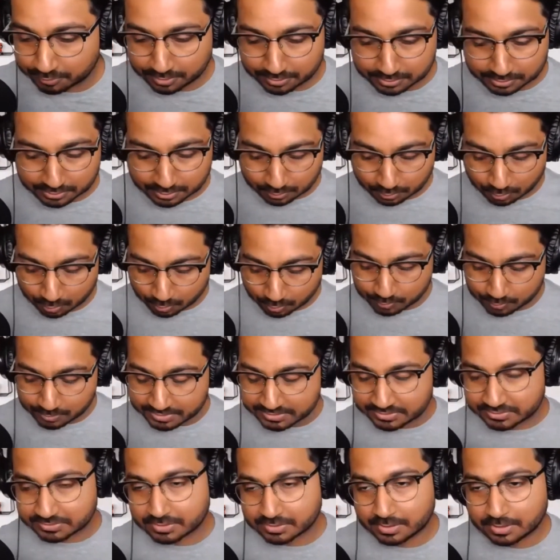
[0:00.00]
and they're
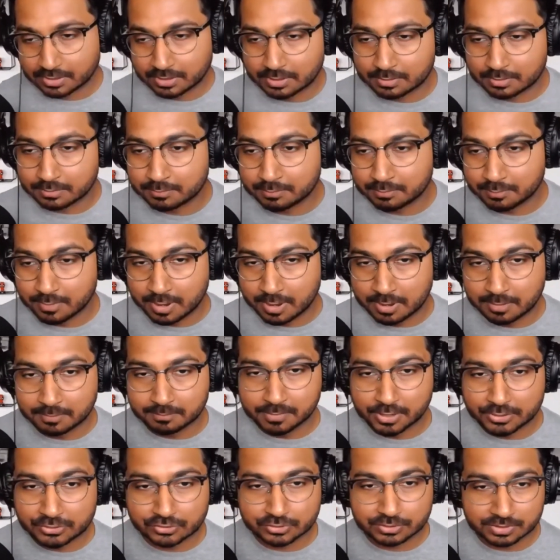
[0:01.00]
always
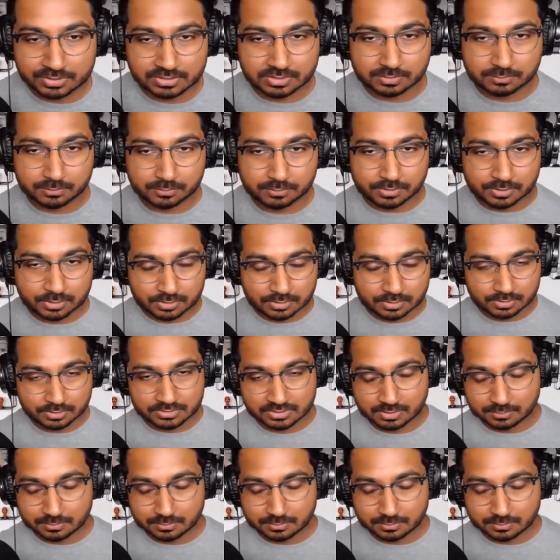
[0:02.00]
mentioning some of the